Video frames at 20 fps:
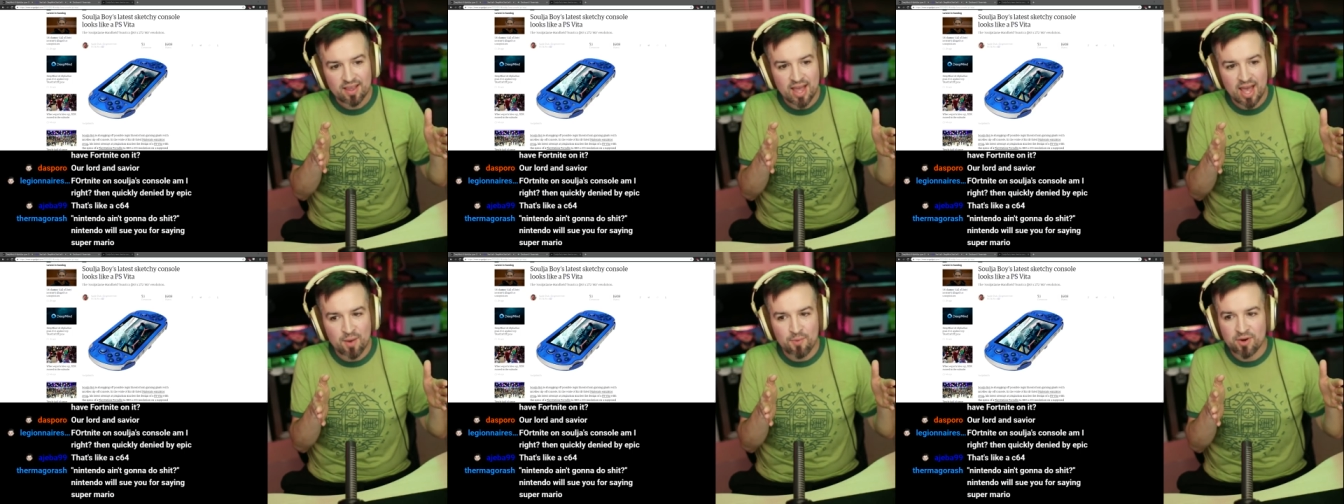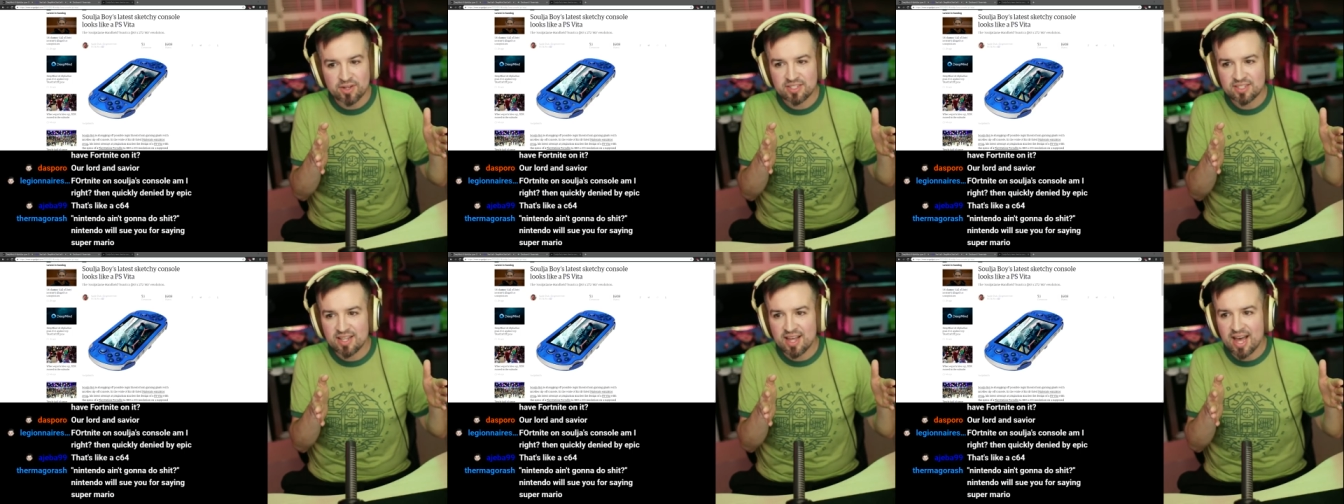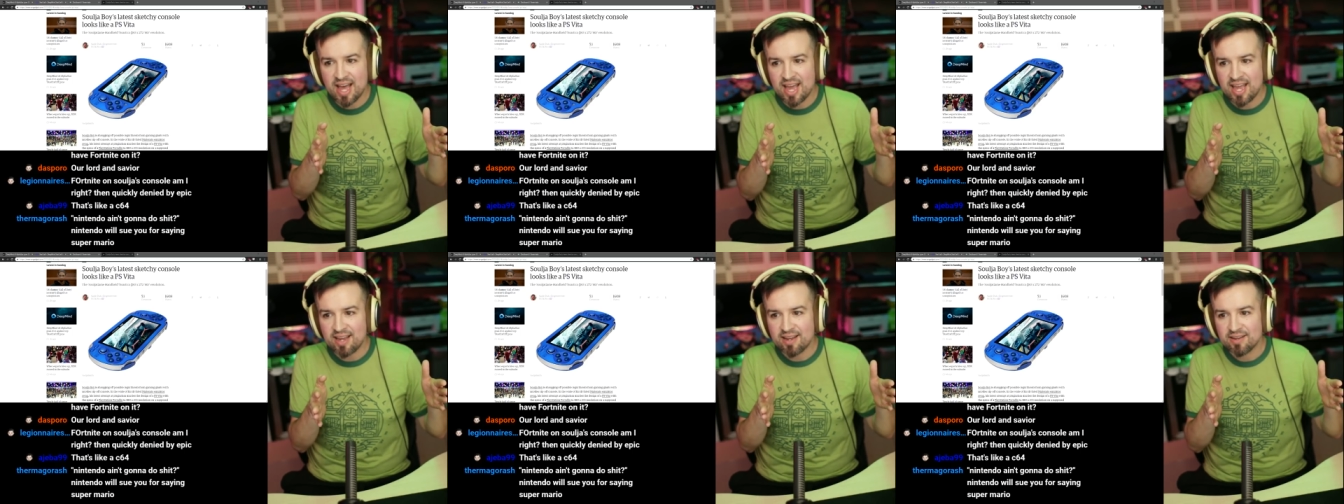And what's the
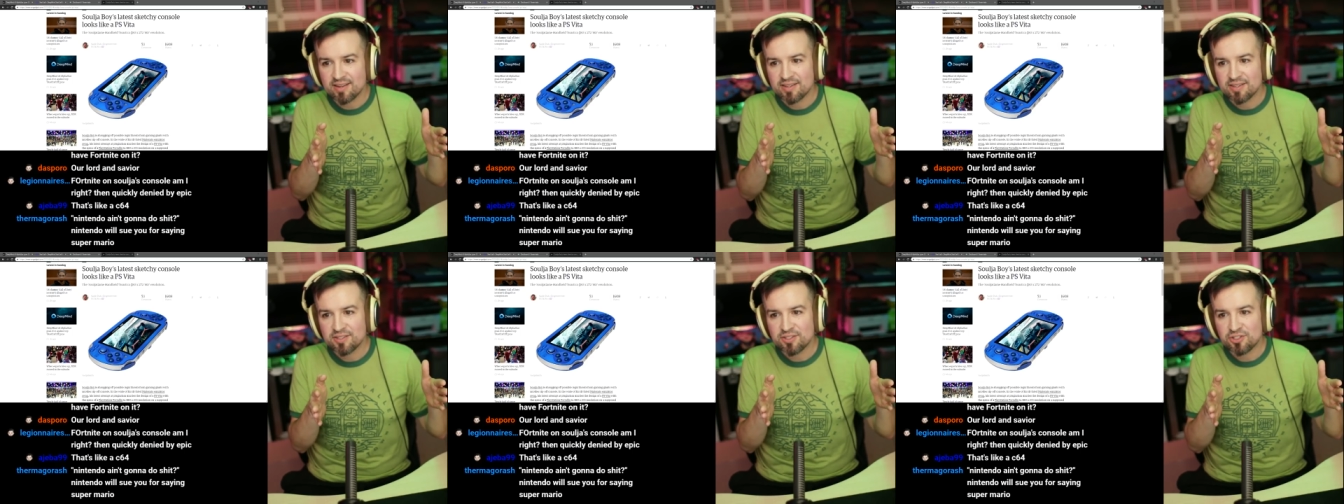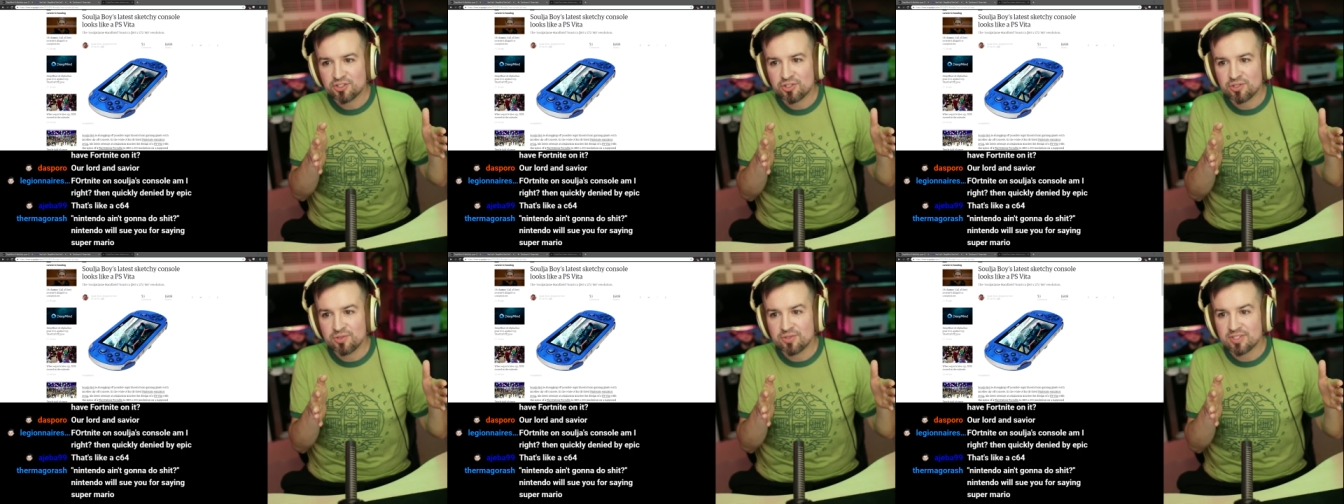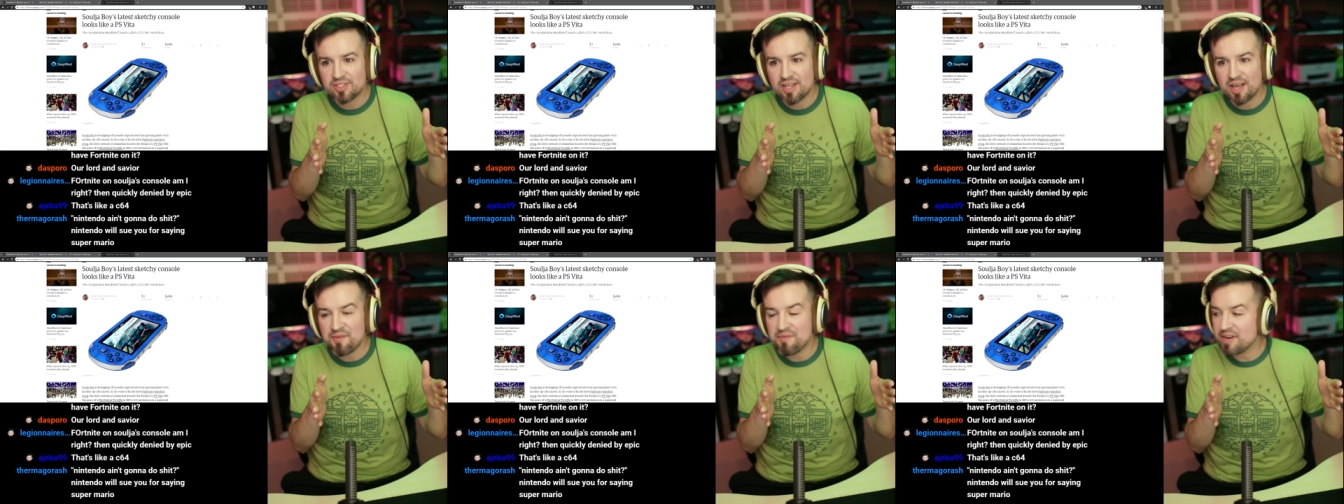height?
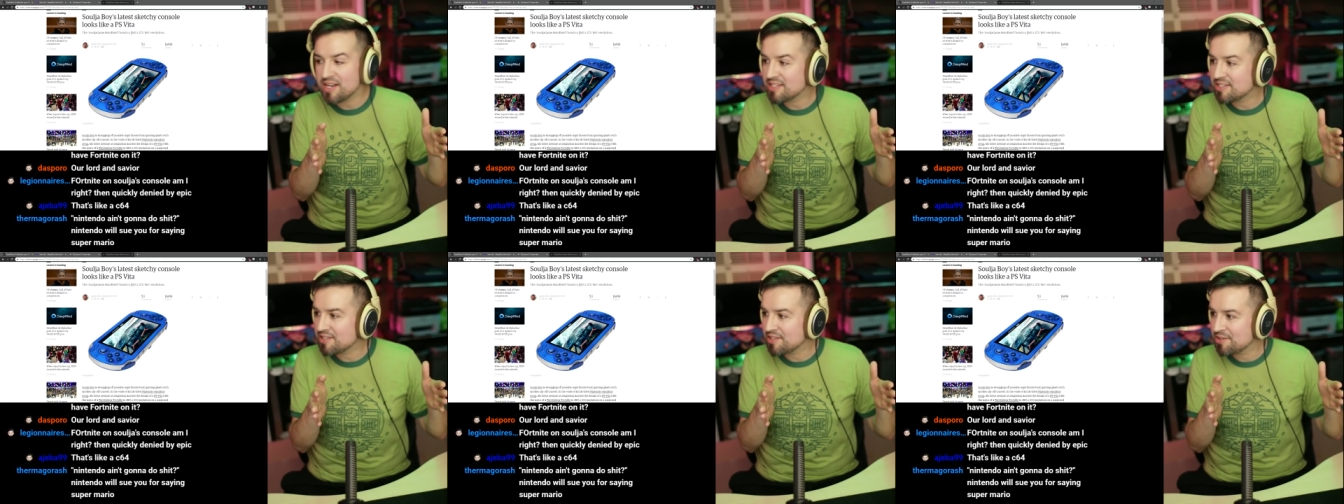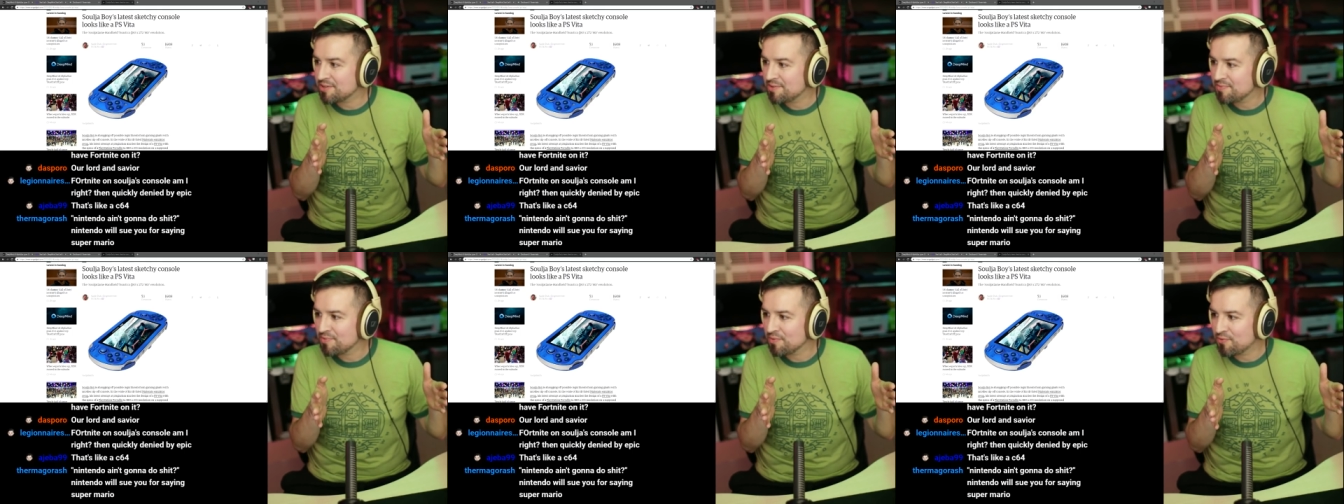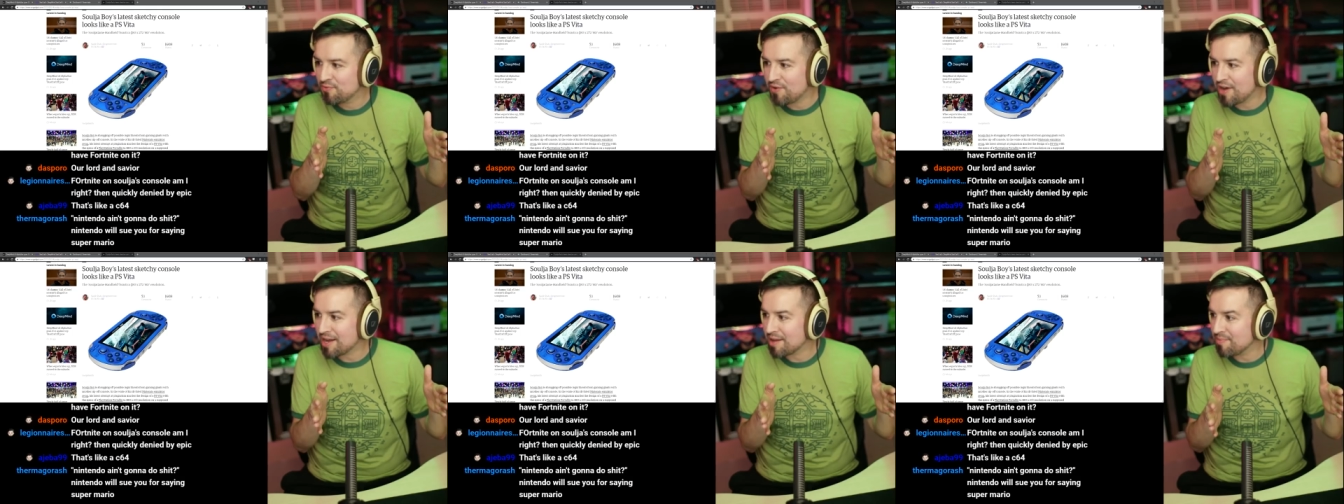272.
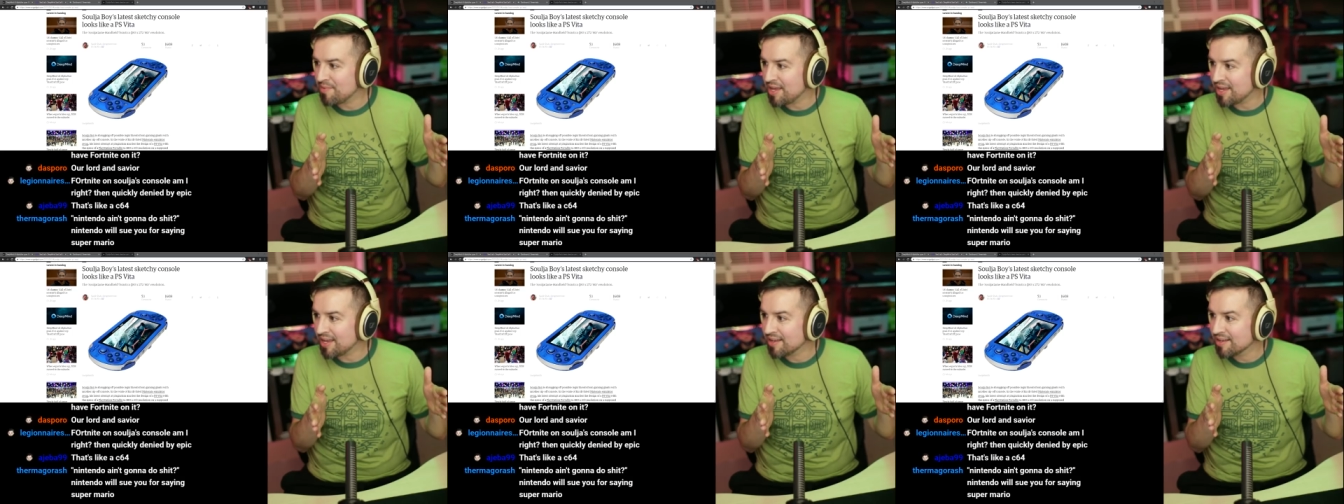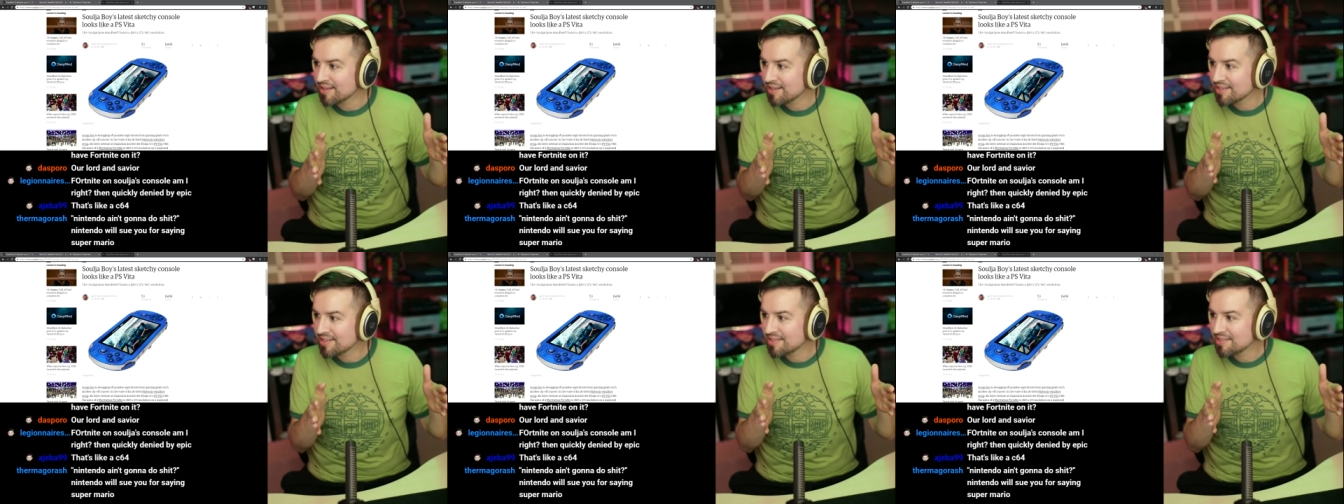Fuck me.